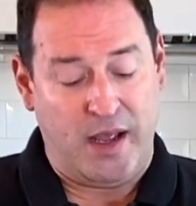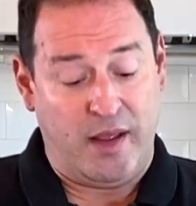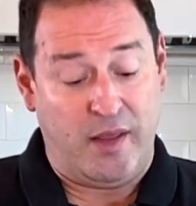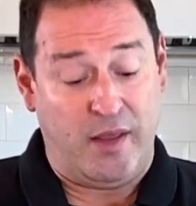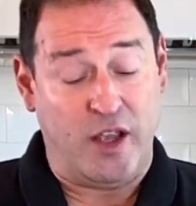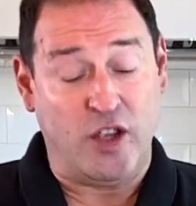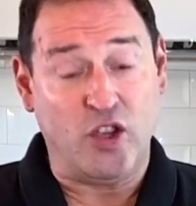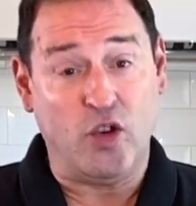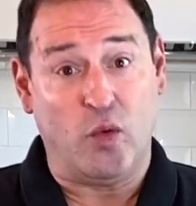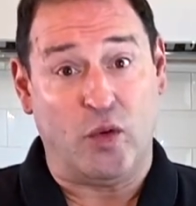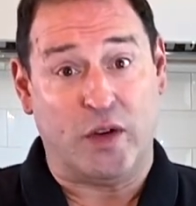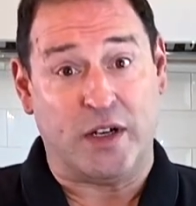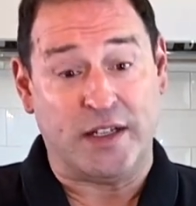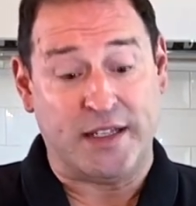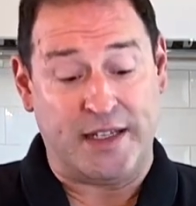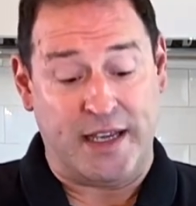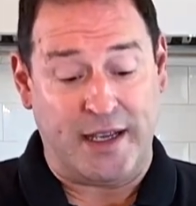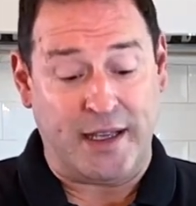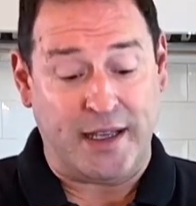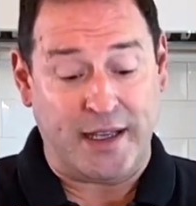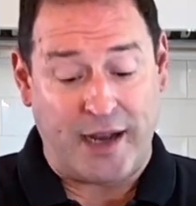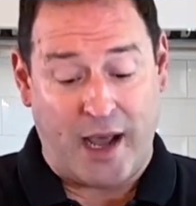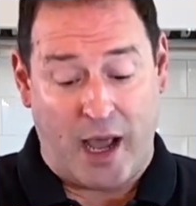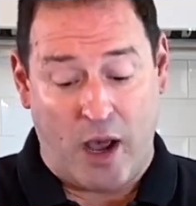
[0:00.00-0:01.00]
Then you wanna
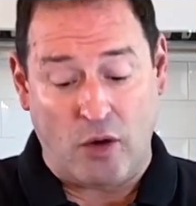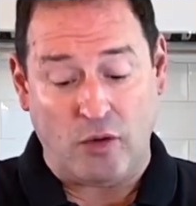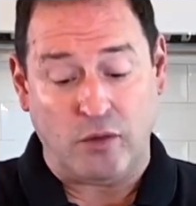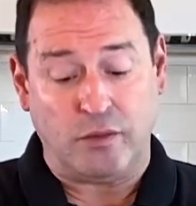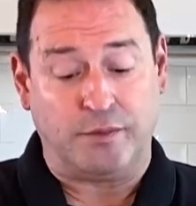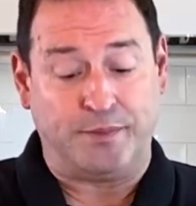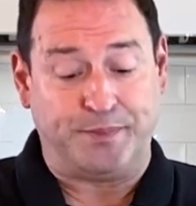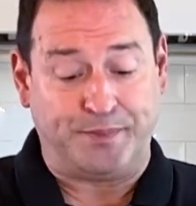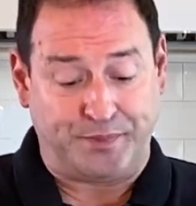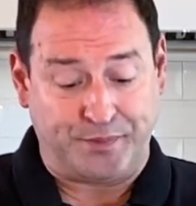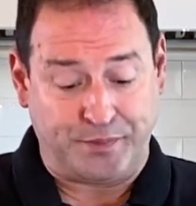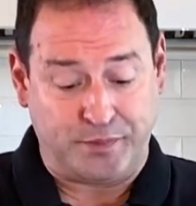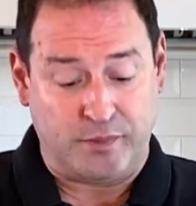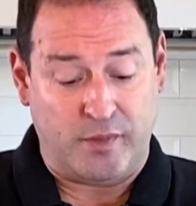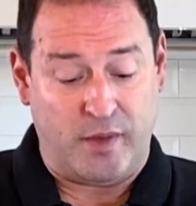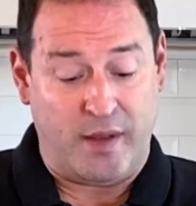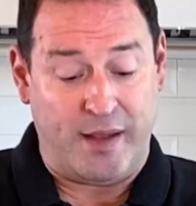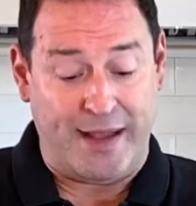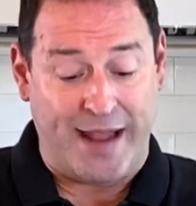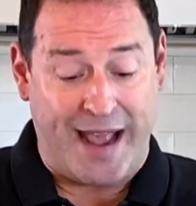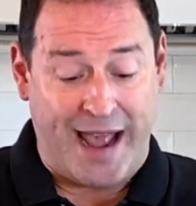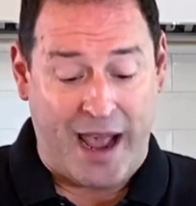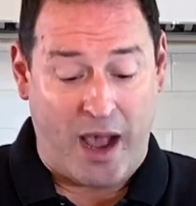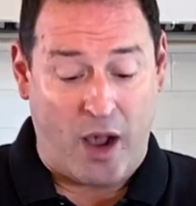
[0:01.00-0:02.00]
take it out.
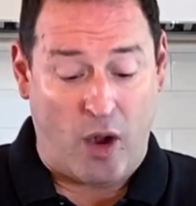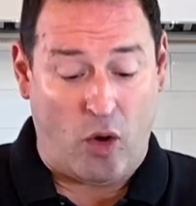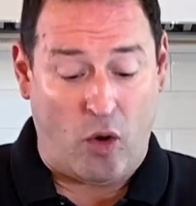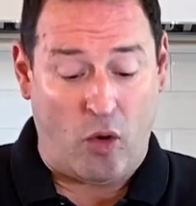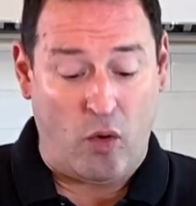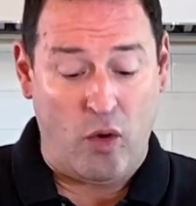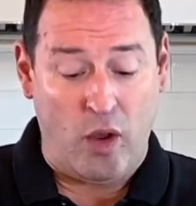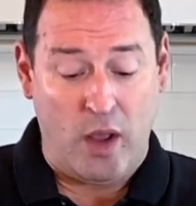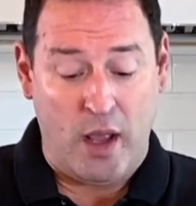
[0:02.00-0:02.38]
Now,